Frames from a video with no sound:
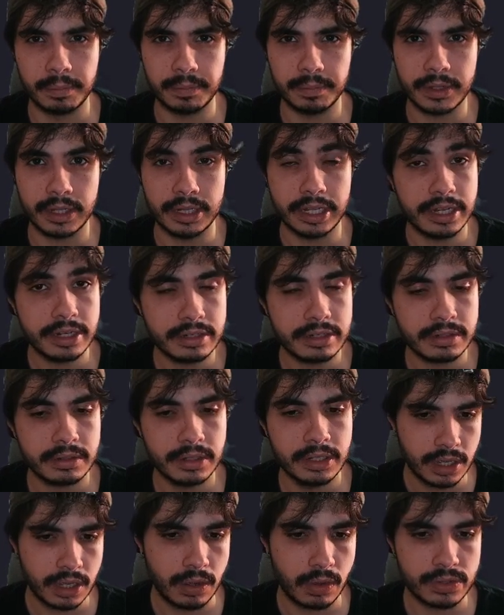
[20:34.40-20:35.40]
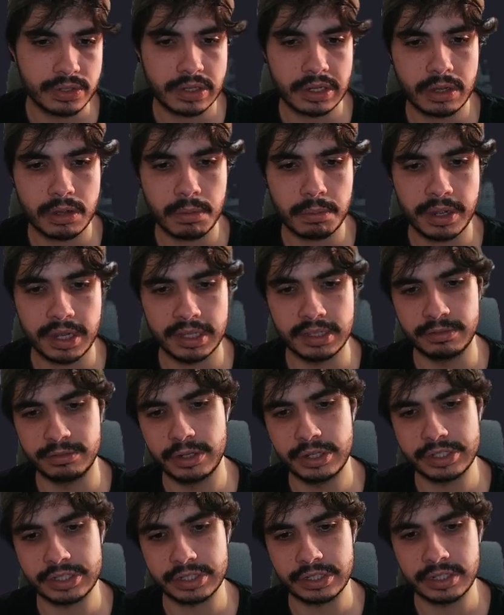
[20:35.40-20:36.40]
linked. Also the compiler
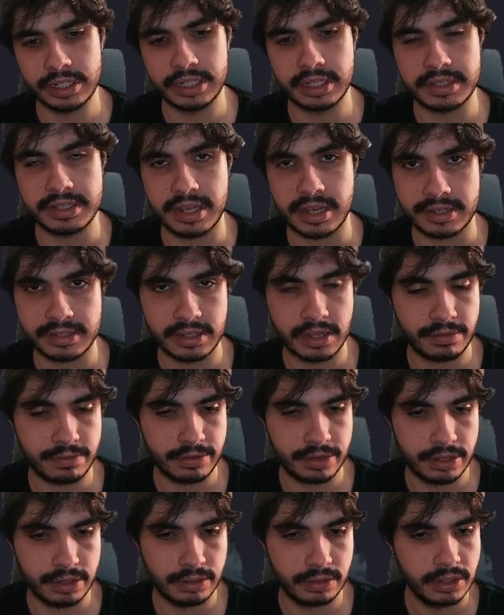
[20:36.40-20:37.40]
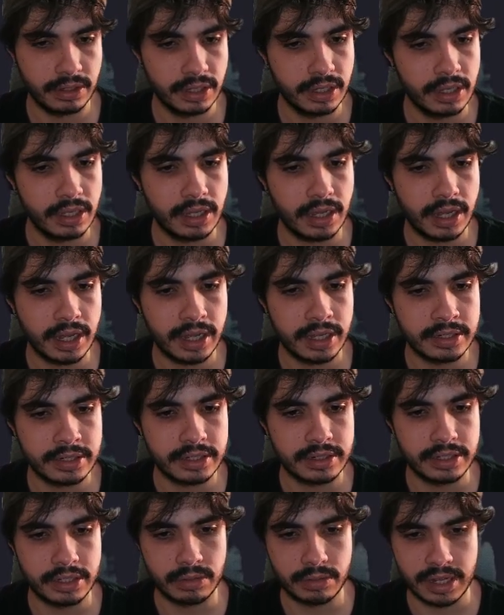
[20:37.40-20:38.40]
version, it detects that for you,
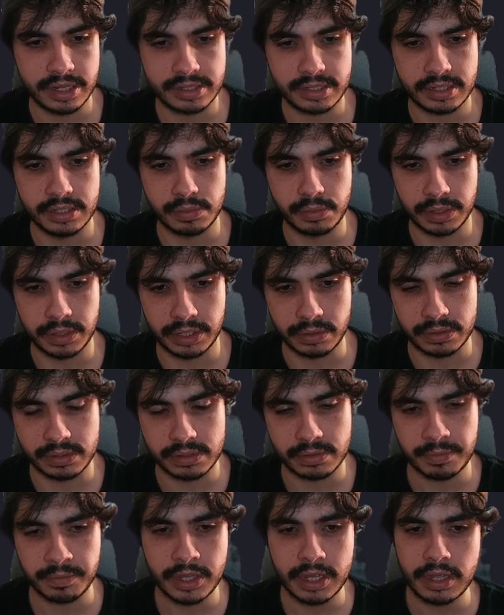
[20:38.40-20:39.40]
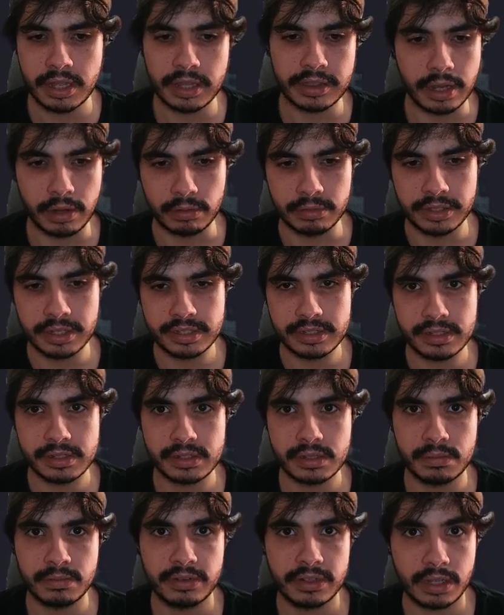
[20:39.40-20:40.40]
and the OS is Windows. Now this
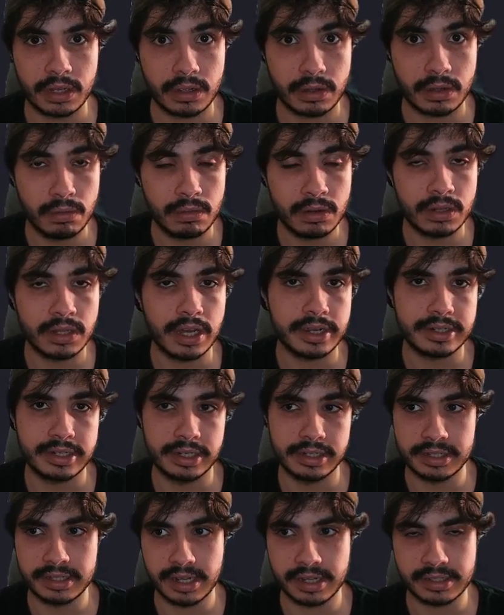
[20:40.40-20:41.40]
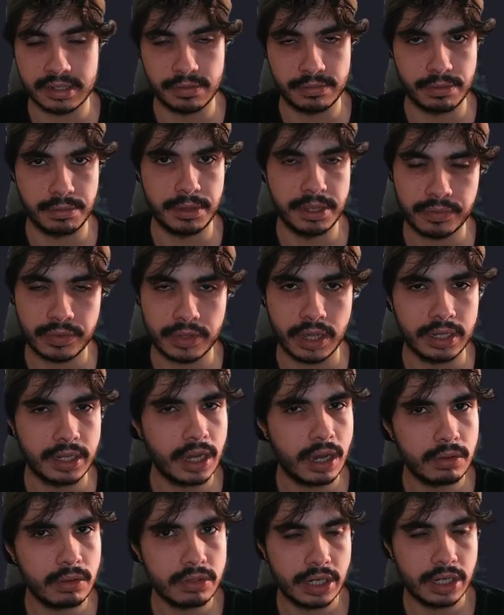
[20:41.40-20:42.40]
is something that Conan actually detected for me. And
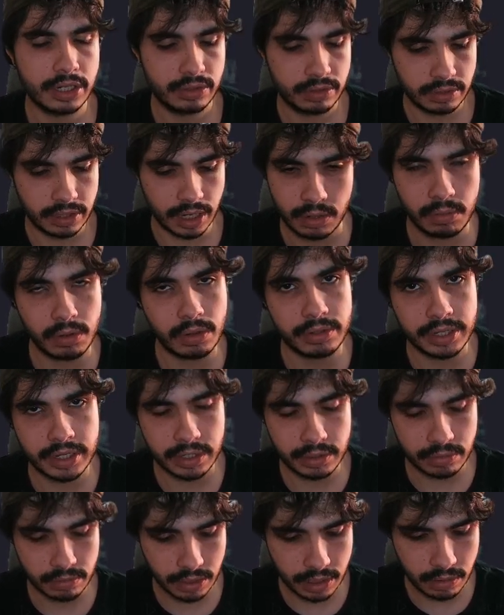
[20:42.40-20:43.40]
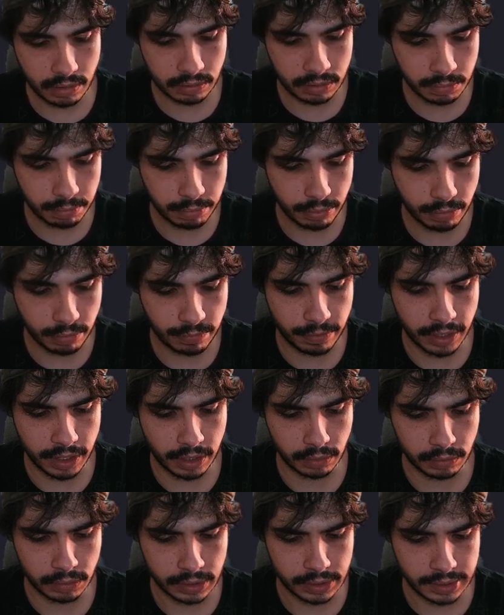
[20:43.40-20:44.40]
how did I do that? Well, you can do a Conan
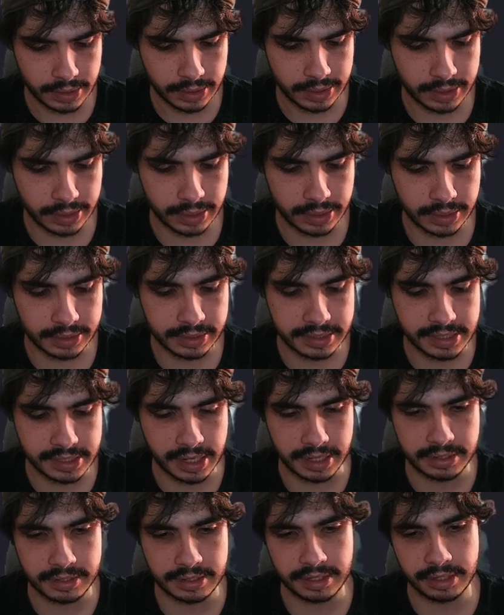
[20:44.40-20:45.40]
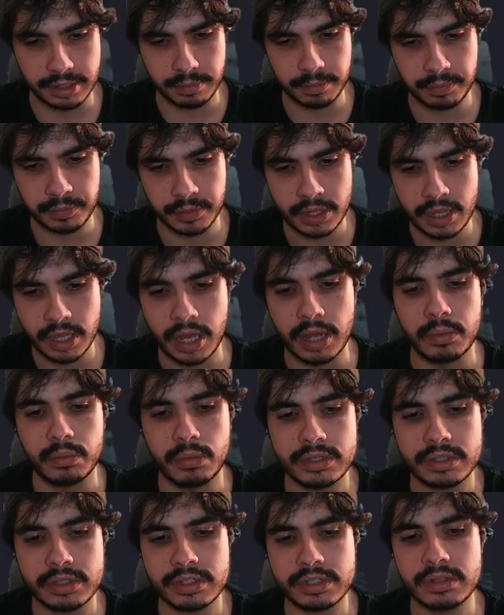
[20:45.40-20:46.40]
profile detect here, and
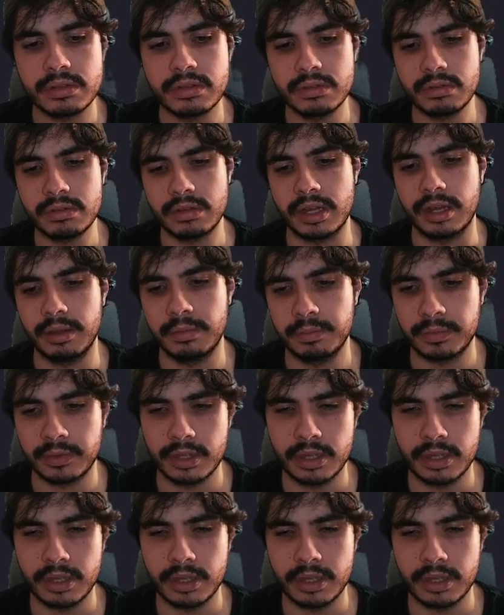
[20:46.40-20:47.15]
once you do that,